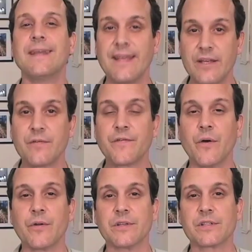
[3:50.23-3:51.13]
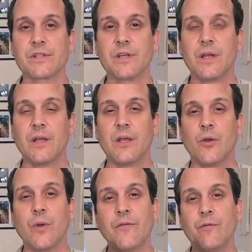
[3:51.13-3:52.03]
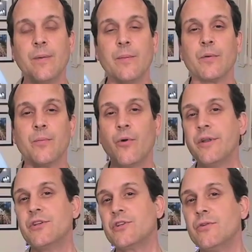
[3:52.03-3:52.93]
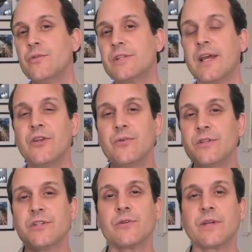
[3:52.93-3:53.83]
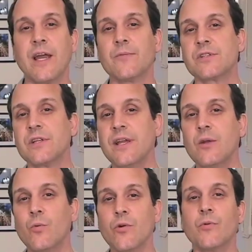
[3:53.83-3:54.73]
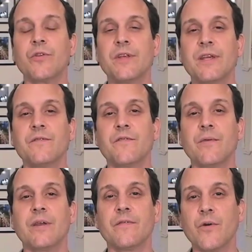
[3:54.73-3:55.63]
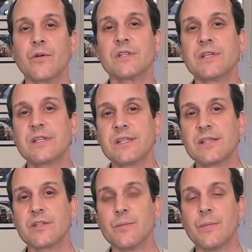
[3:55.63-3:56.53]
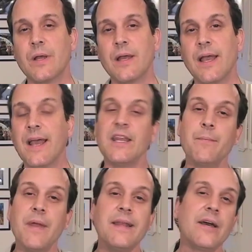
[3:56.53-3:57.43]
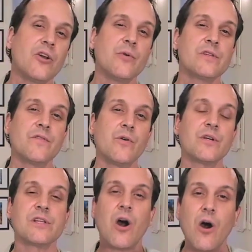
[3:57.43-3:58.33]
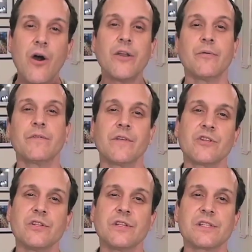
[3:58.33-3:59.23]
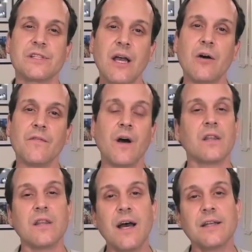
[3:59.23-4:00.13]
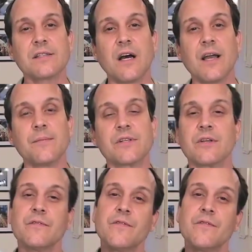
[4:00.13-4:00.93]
in focus, we have to remember point and shoots and new digital cameras today work with an infrared focusing system, and they may not always focus on our reflection itself. A lot of times they're going to